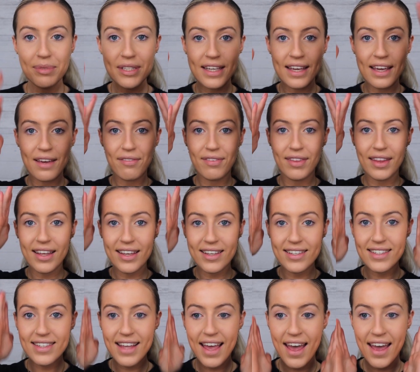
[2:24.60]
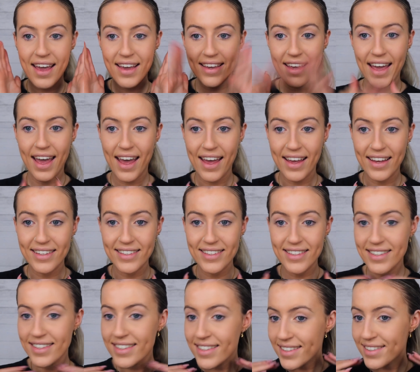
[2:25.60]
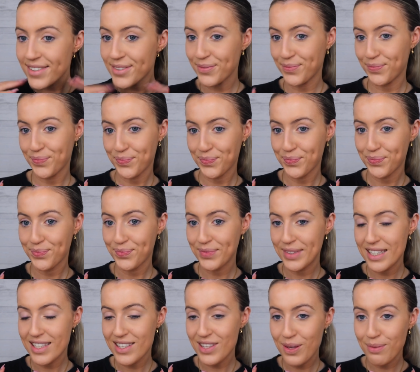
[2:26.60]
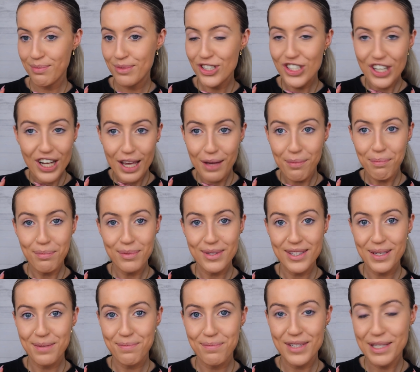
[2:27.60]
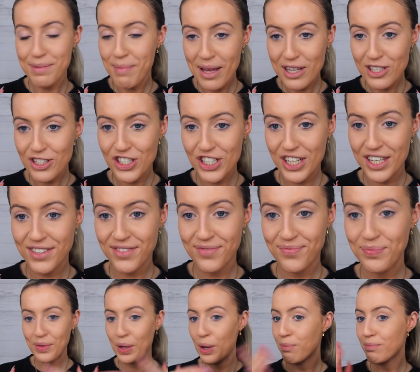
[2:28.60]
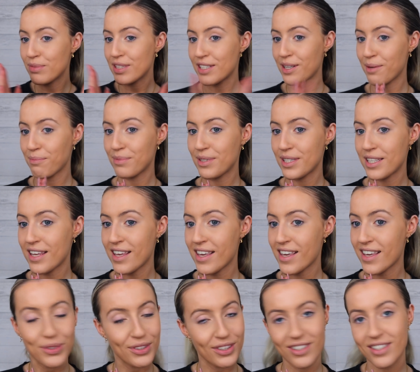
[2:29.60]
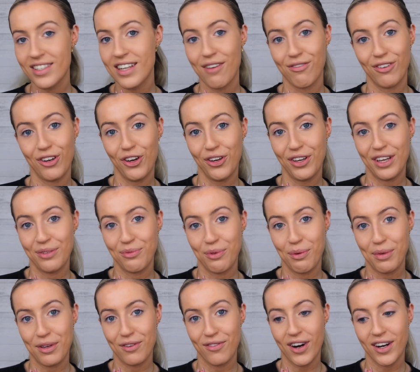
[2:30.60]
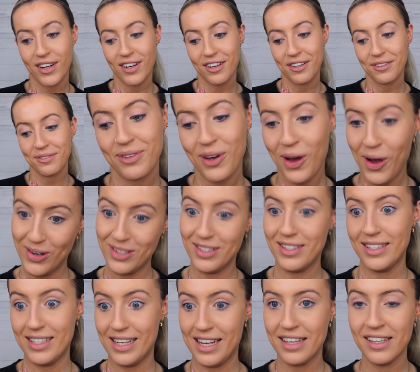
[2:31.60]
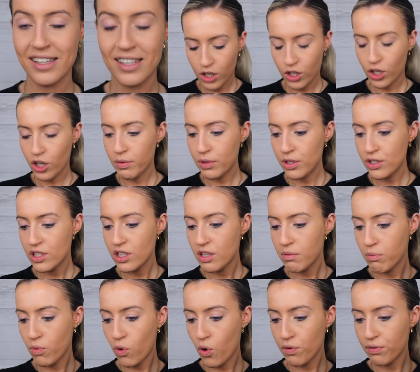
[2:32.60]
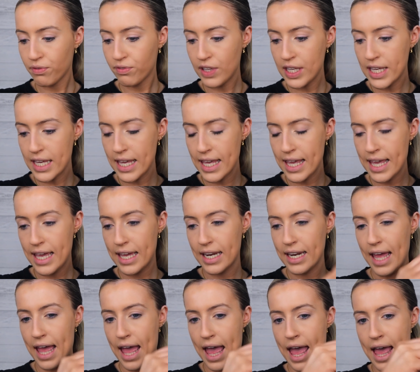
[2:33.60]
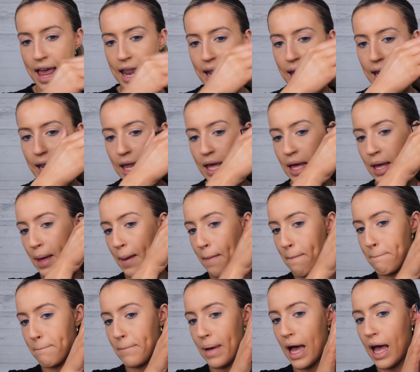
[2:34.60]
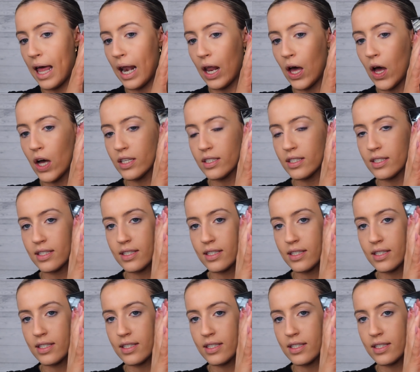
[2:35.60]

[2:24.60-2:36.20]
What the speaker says: to give this egghead some shape, some dimension. Humpty Dumpty doesn't have a look in with me right now, honestly. I'm gonna be using the Morphe 8L palette.